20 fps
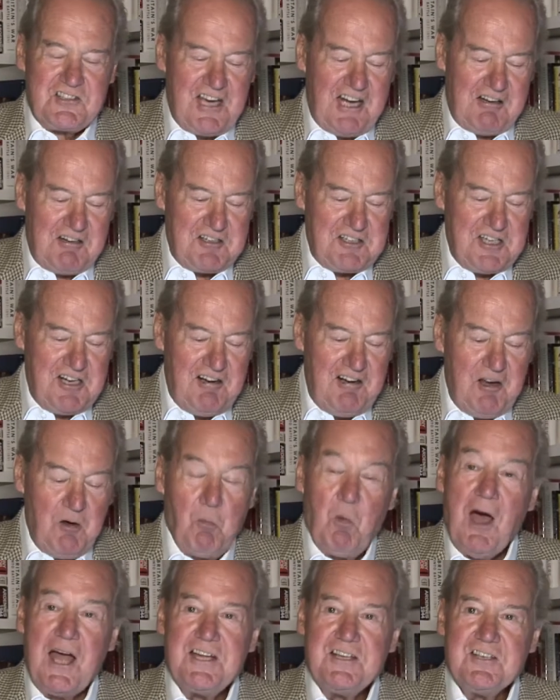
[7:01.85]
secretary,
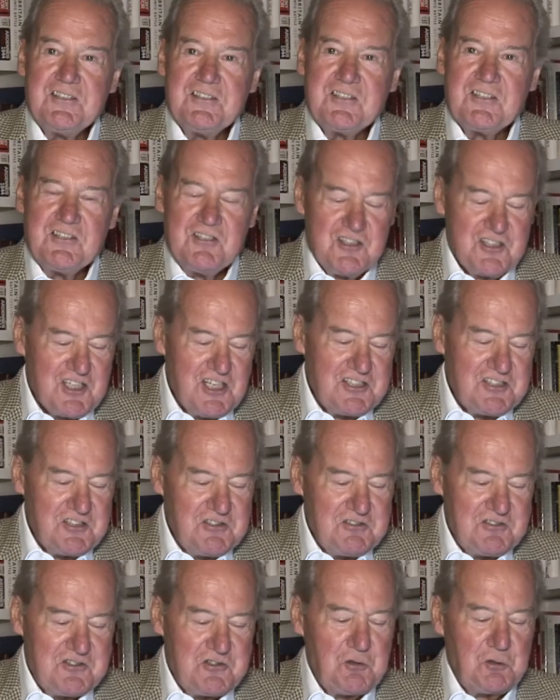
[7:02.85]
Wynant and
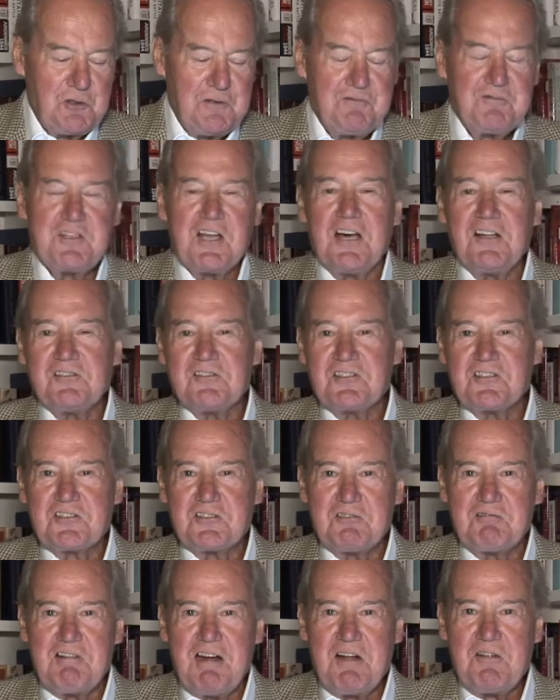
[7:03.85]
Churchill sort of danced
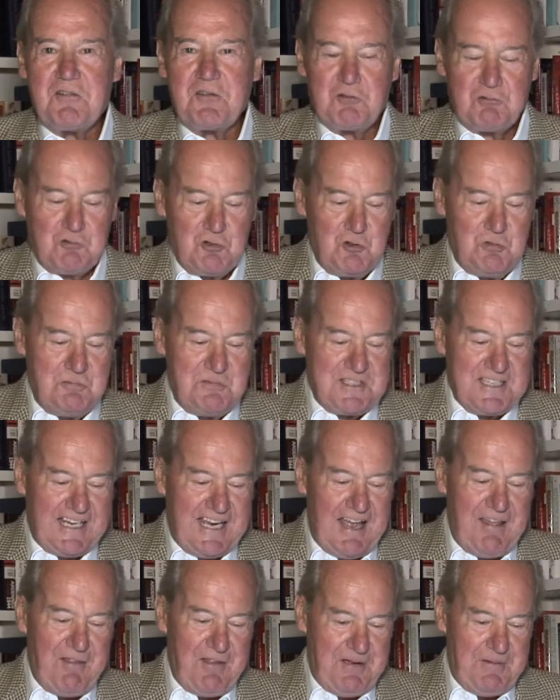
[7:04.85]
around the room
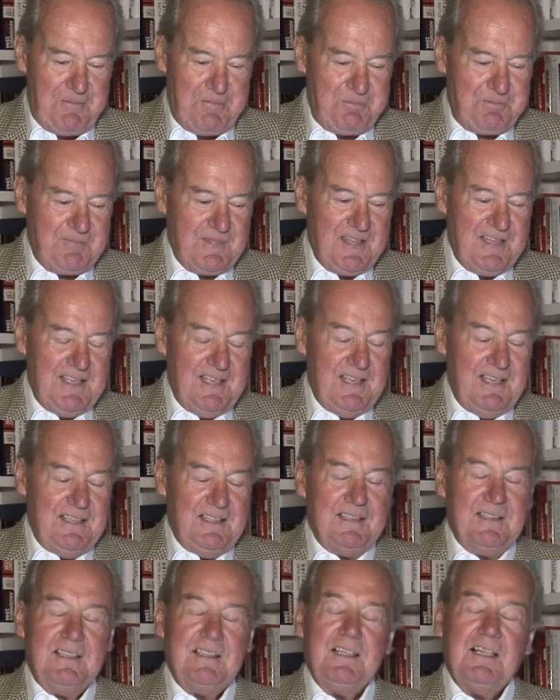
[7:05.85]
together.
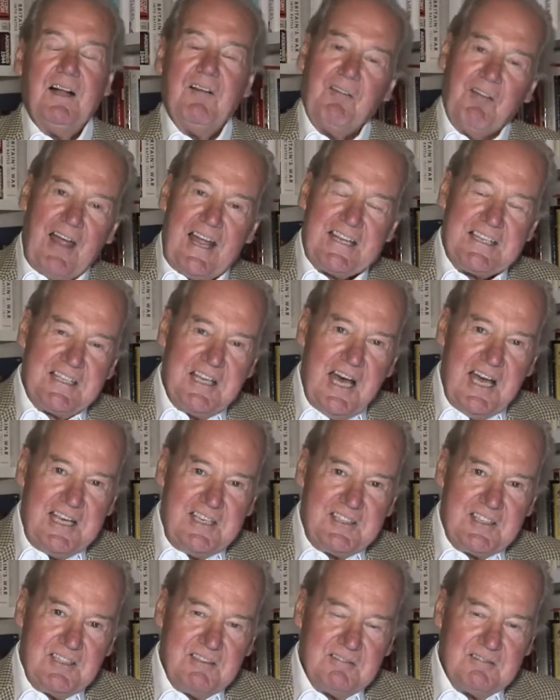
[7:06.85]
And that
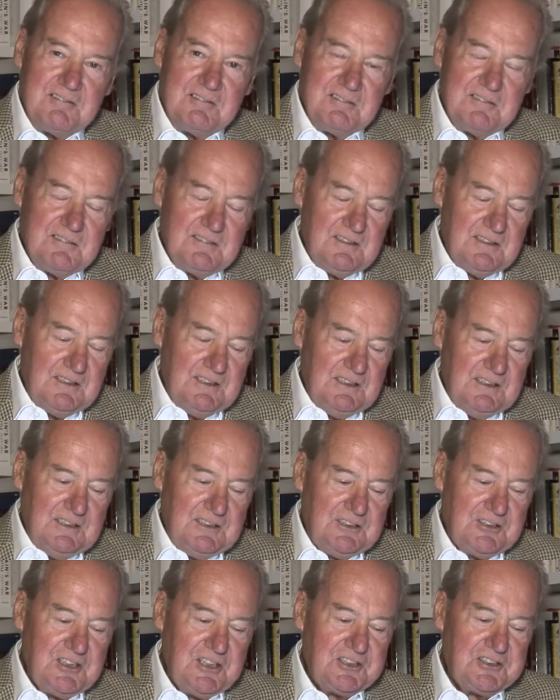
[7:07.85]
night,
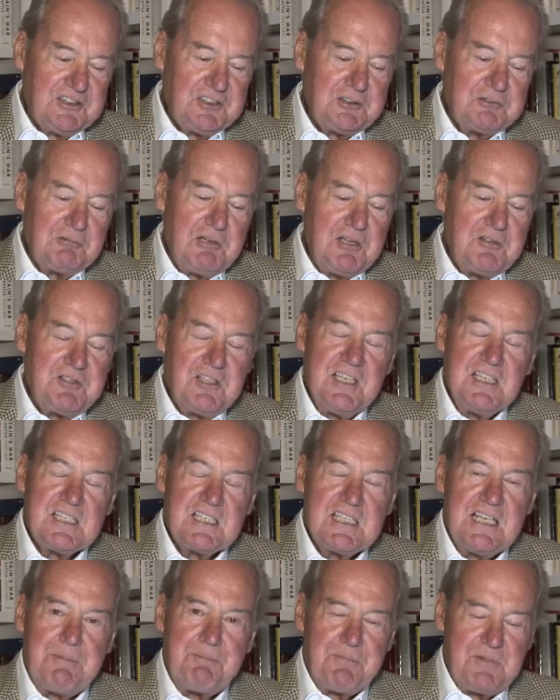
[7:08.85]
Churchill wrote he
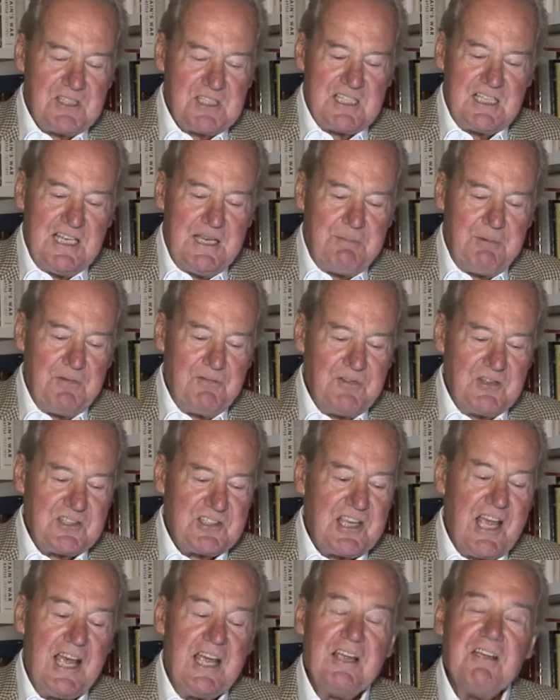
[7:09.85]
slept the sleep of the
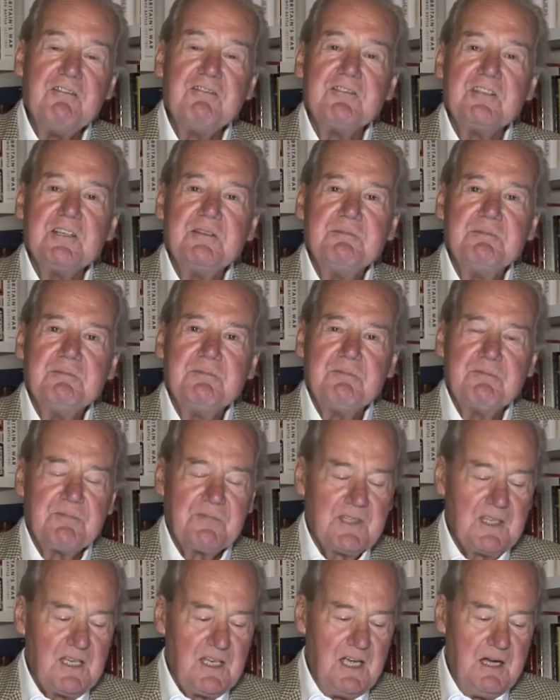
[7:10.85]
saved.
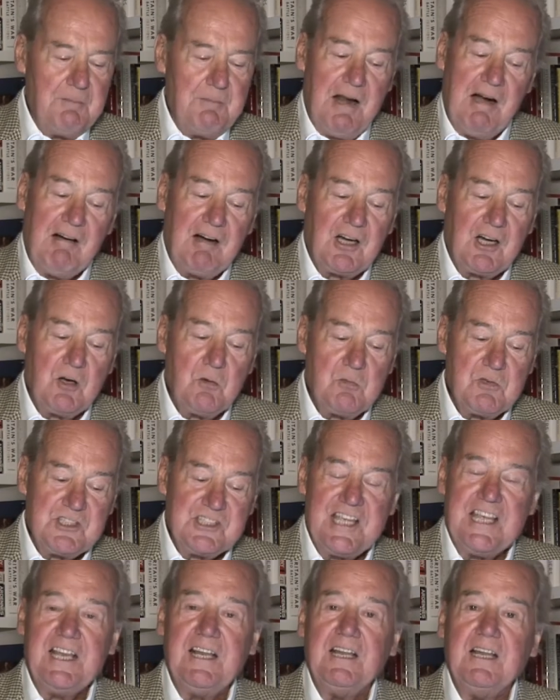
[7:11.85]
America was
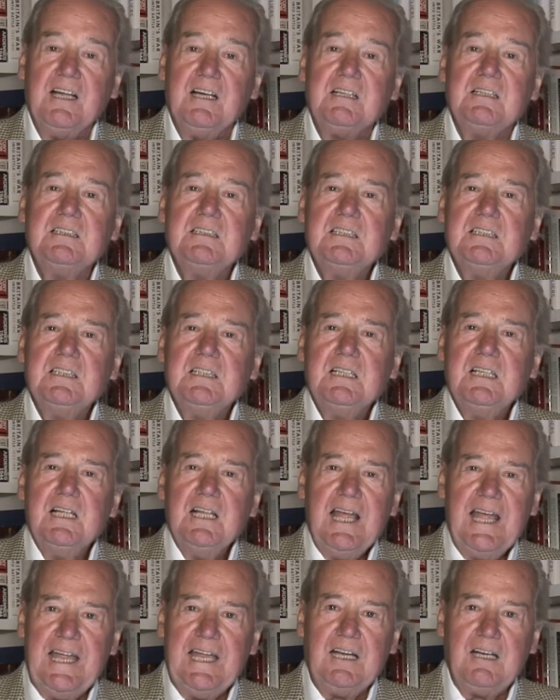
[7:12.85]
in.
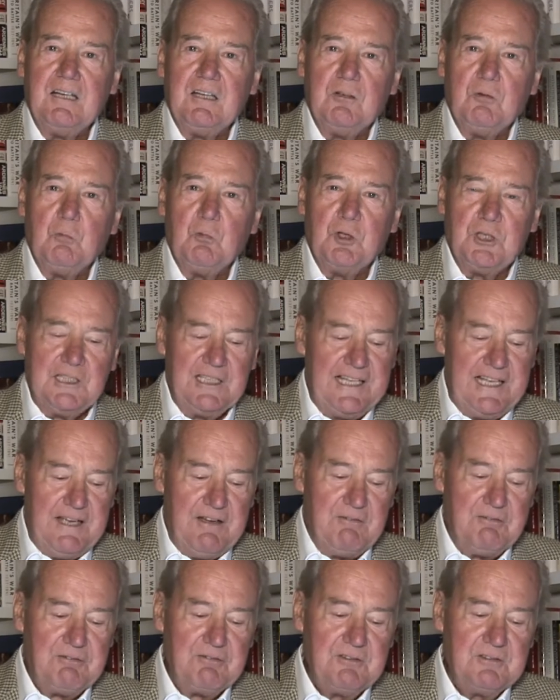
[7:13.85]
England would
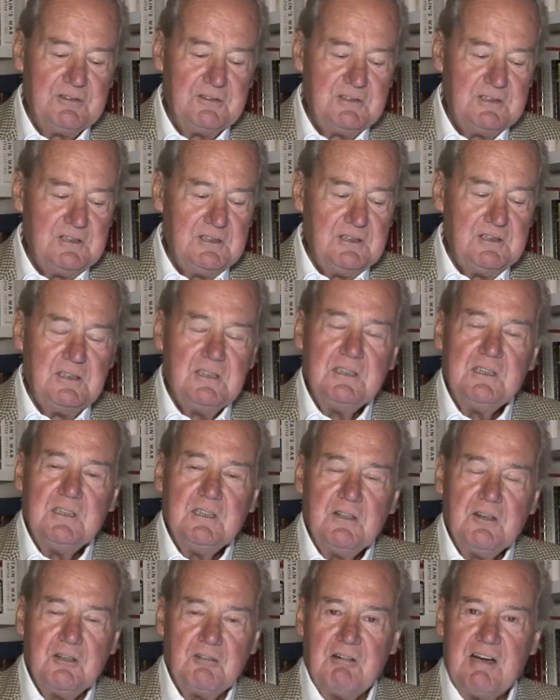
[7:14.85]
live.
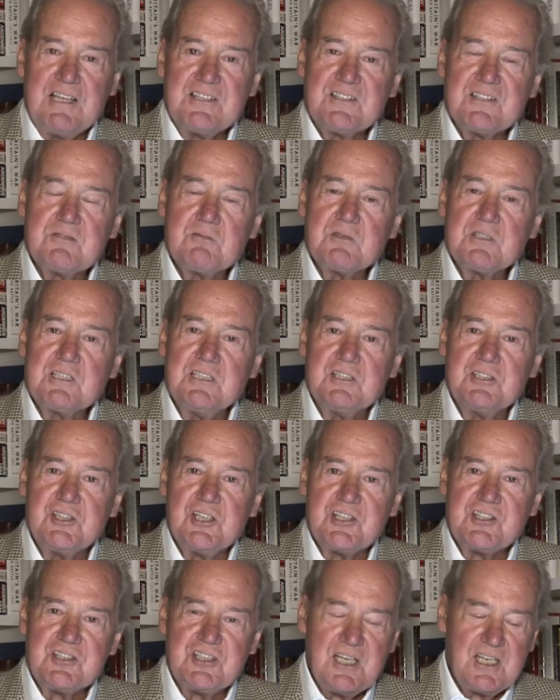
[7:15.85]
The rest was
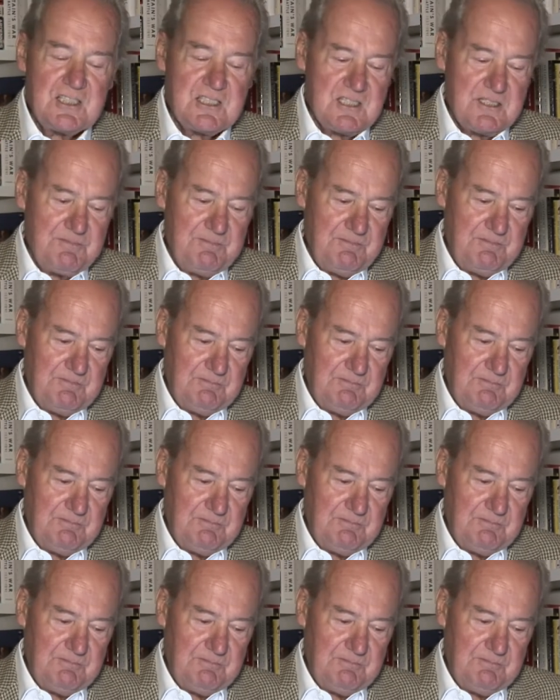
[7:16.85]
logistics.